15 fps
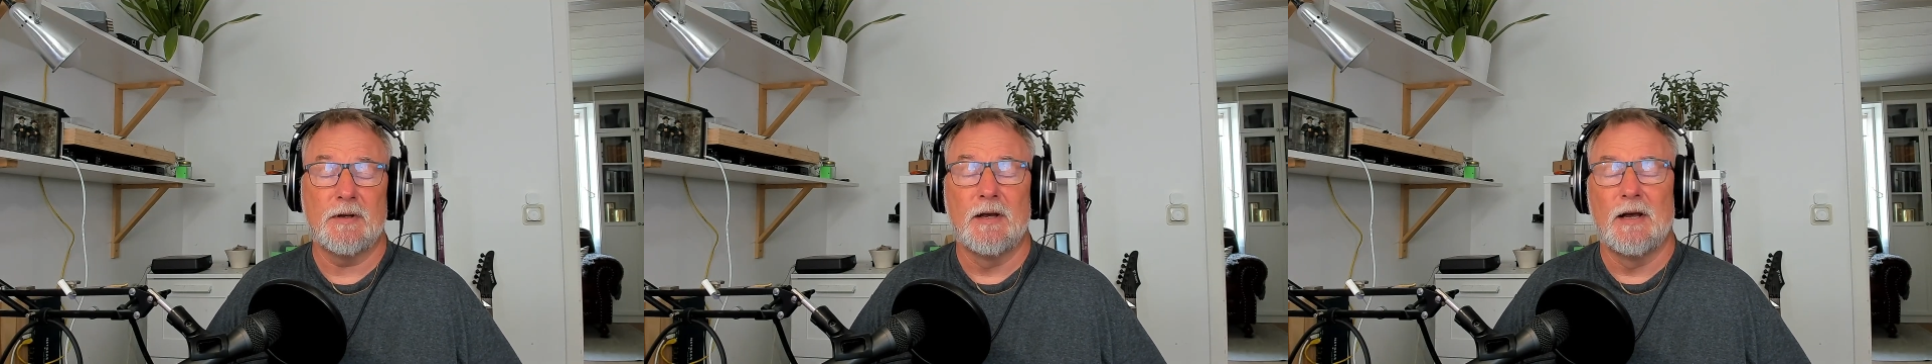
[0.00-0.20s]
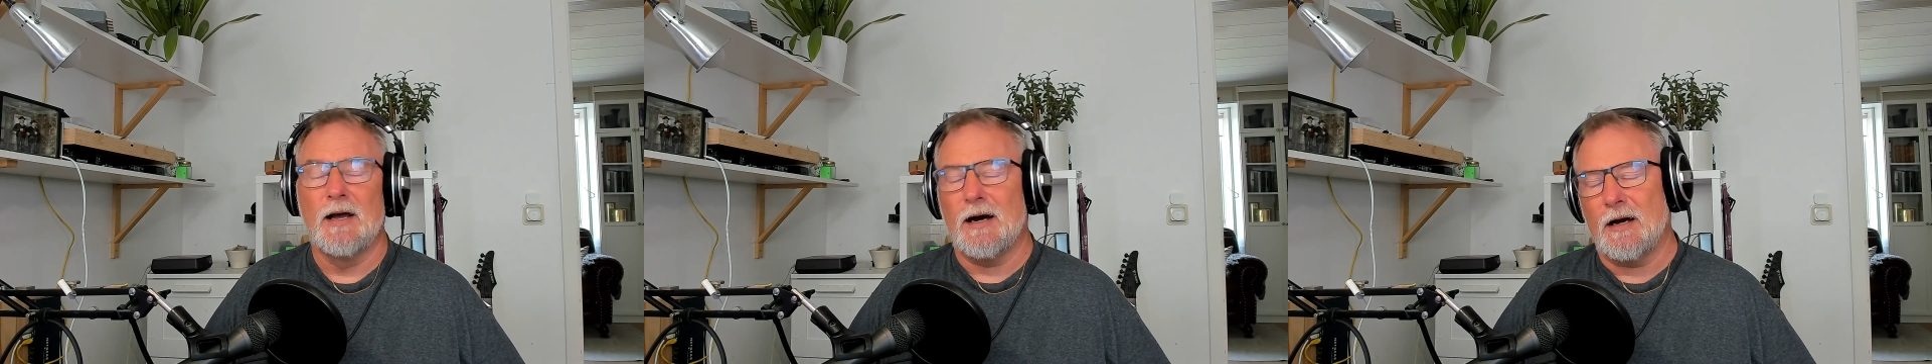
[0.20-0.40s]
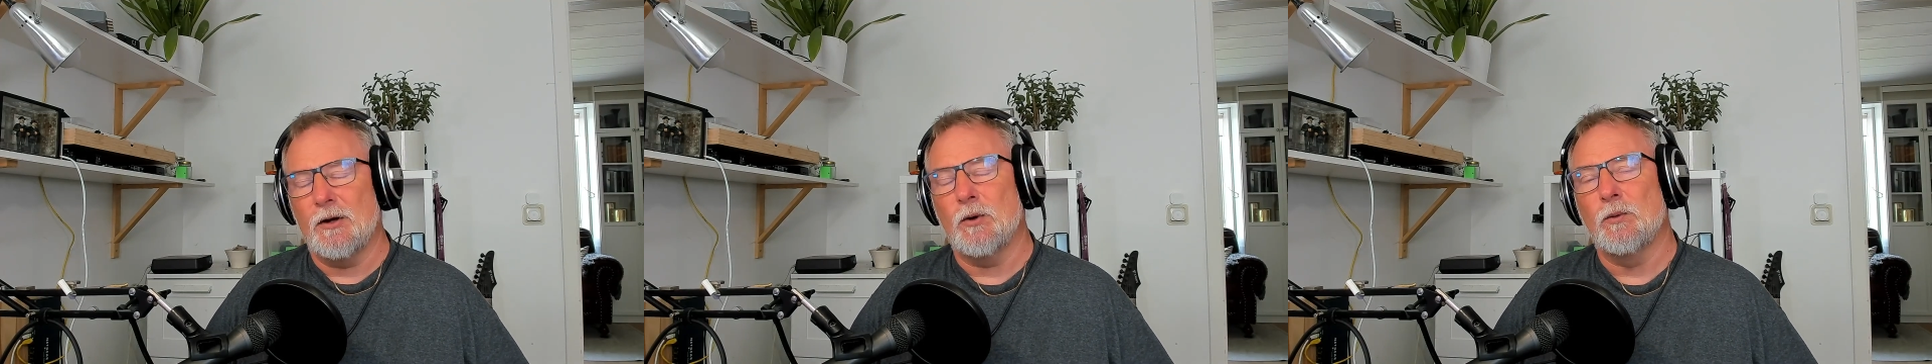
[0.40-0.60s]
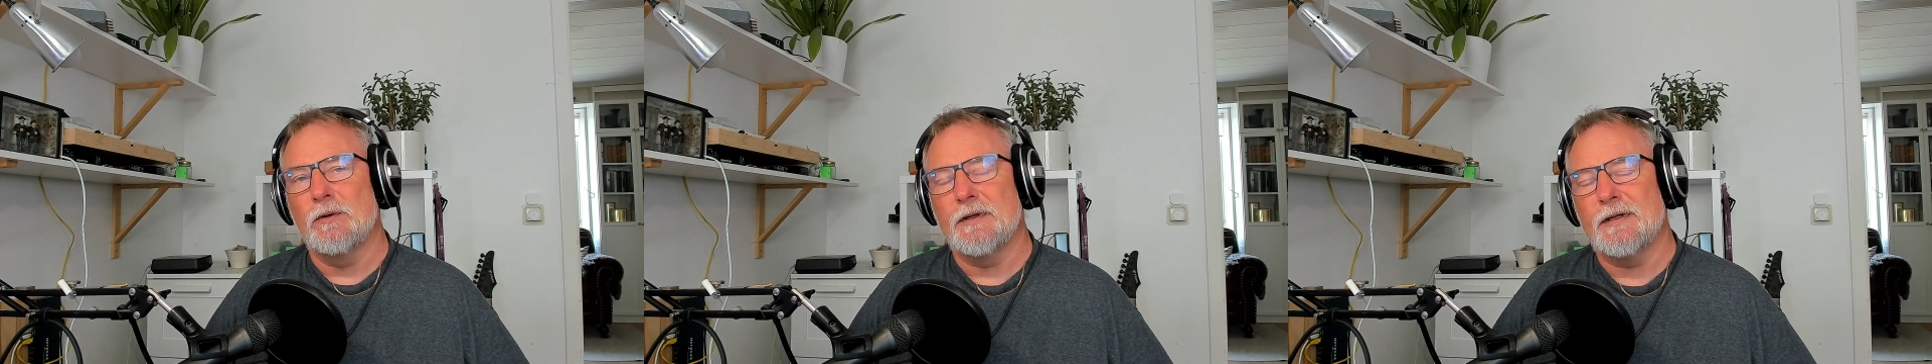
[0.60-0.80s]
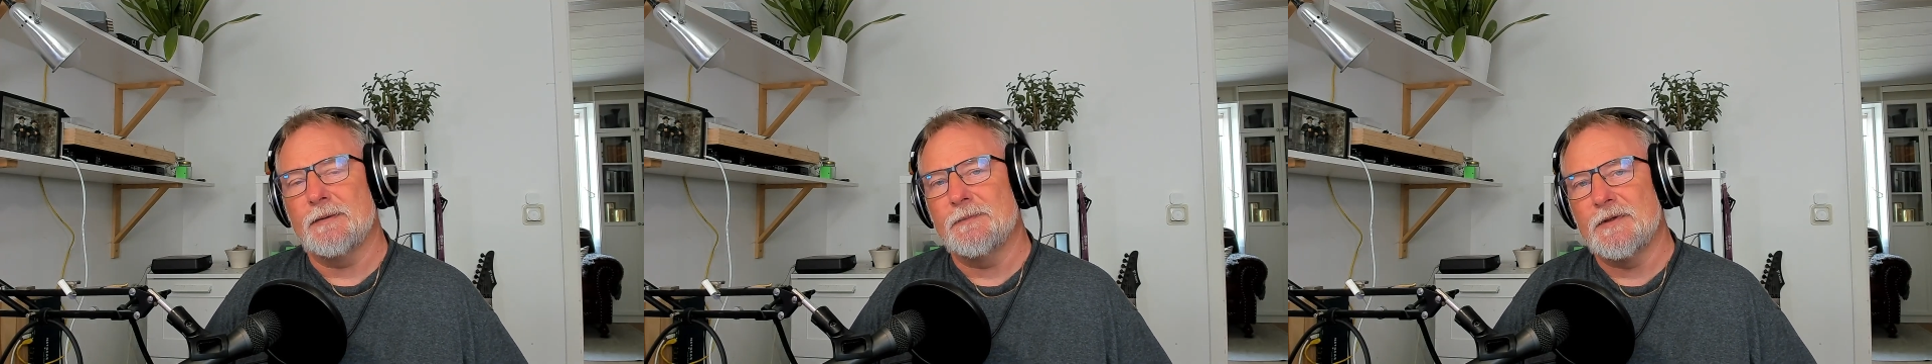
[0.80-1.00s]
I
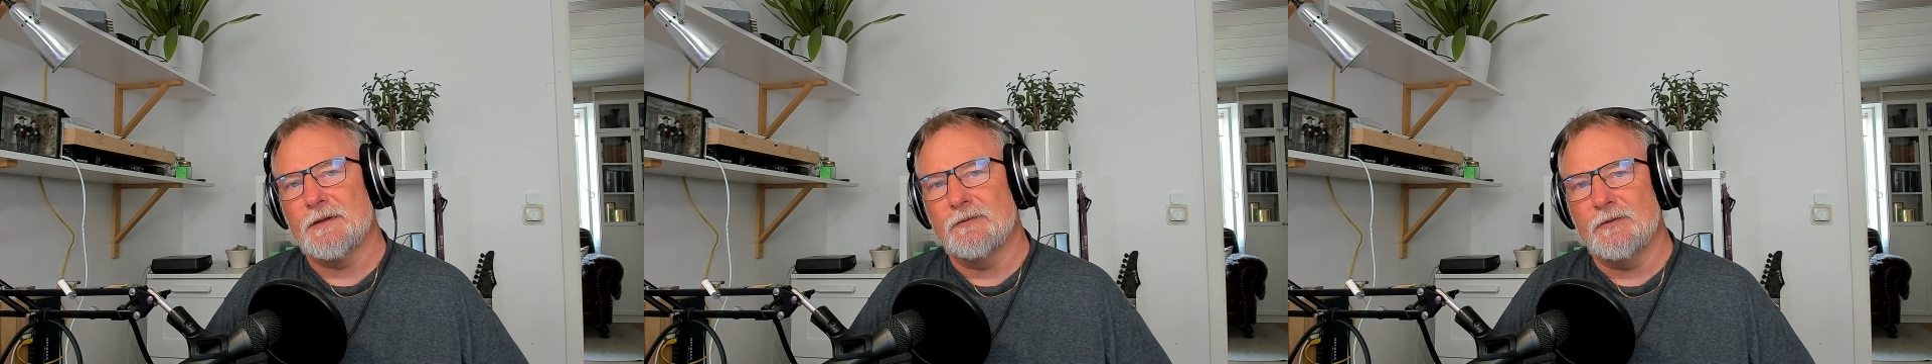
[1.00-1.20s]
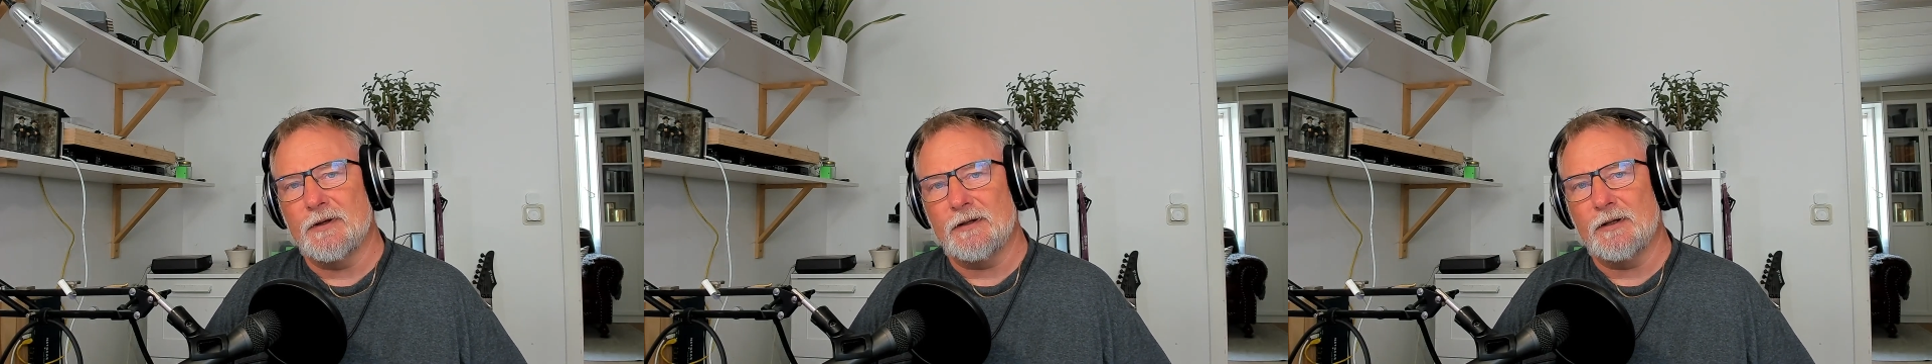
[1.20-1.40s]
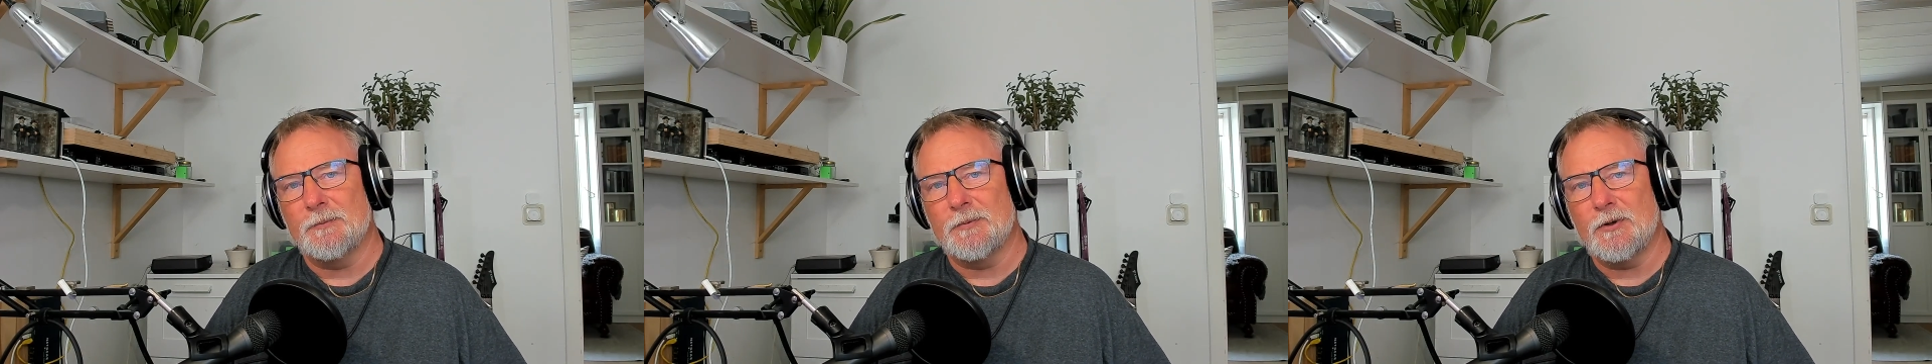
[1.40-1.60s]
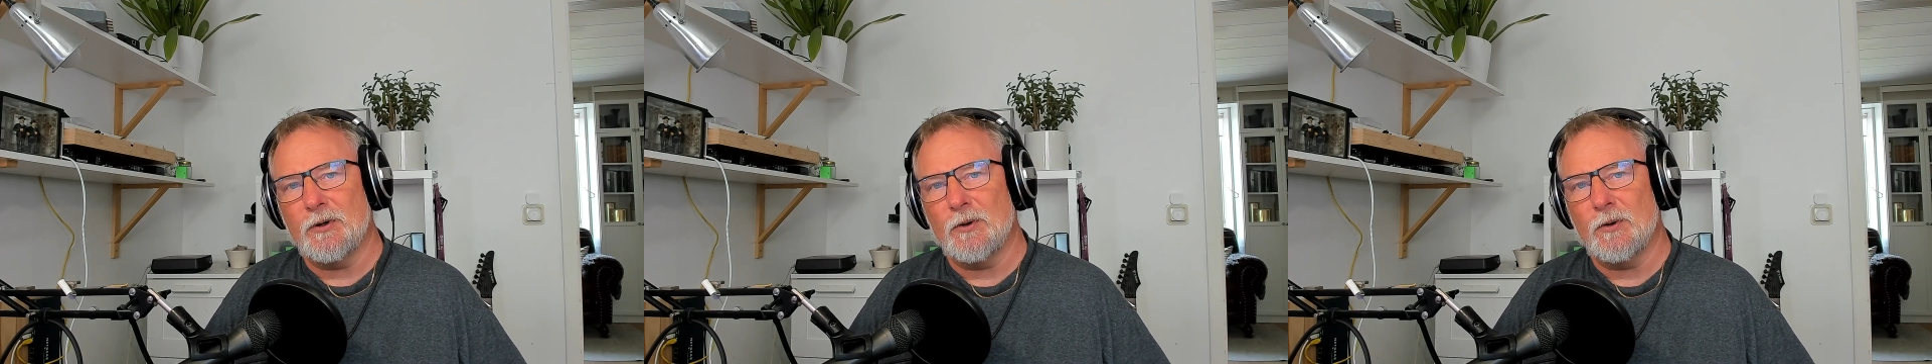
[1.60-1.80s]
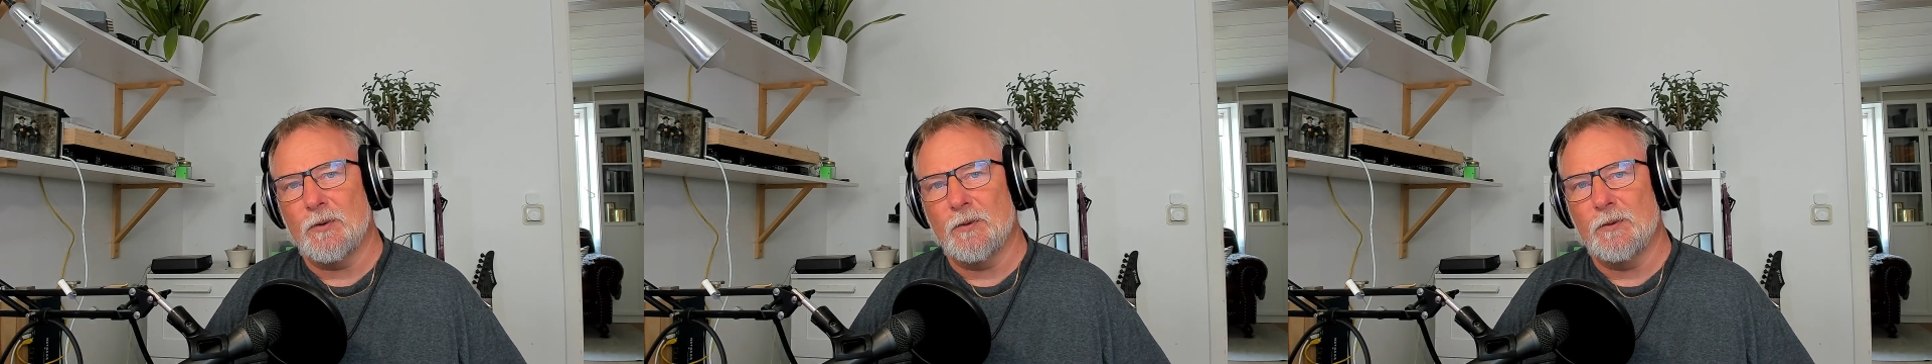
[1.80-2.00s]
only develop
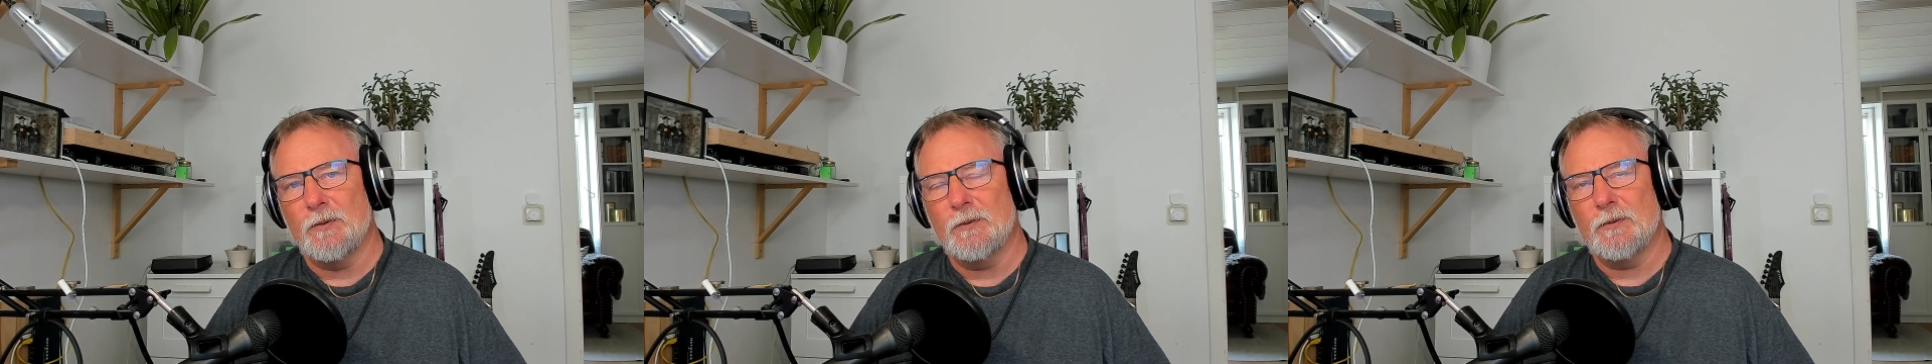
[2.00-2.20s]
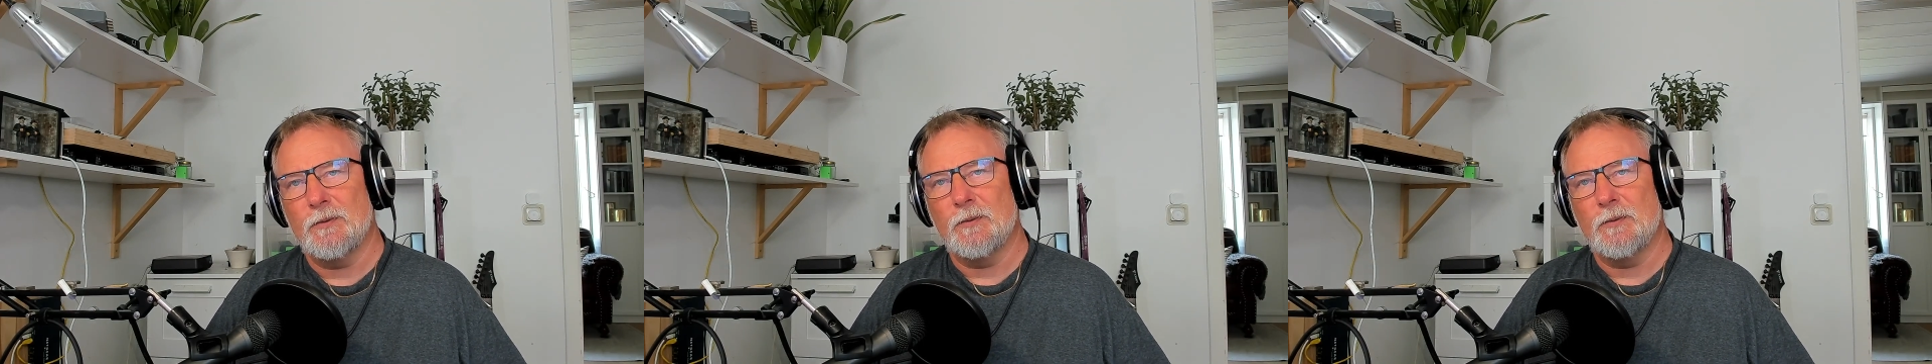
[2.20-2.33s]
code